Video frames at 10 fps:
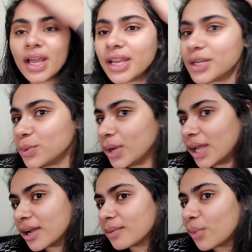I do
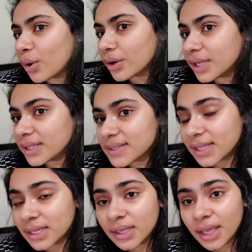like a morning
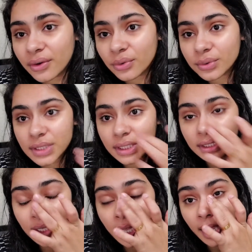skincare routine.